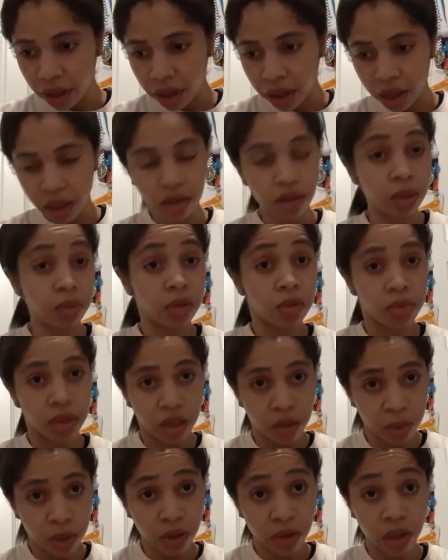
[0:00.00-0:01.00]
It's some of the
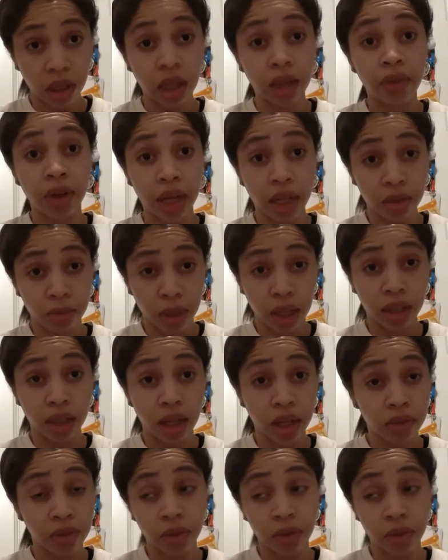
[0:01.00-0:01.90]
best pizza I've had in my life.